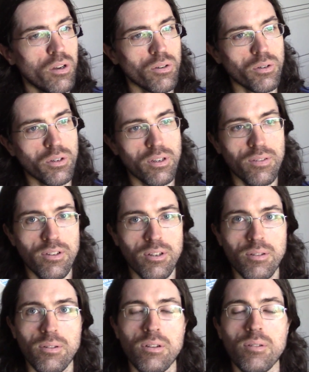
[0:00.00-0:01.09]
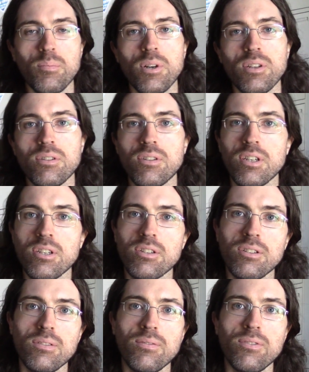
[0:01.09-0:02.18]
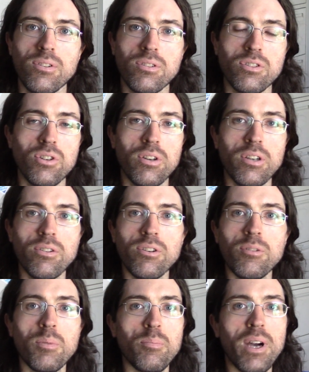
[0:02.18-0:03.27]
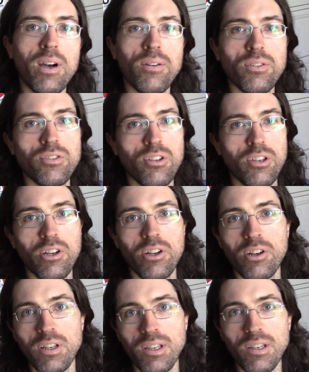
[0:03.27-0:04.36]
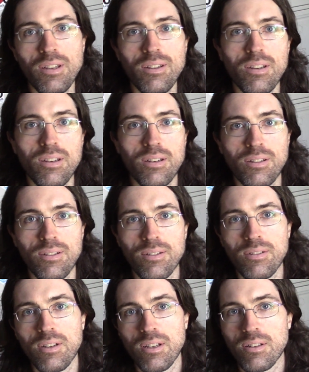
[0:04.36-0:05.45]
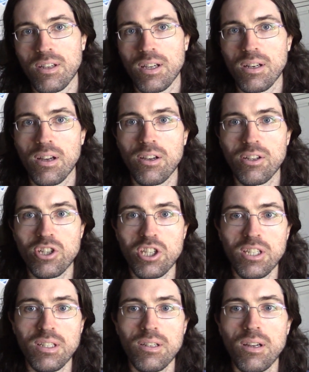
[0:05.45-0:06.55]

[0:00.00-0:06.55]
or giving a presentation for the Joy Group about security and technology,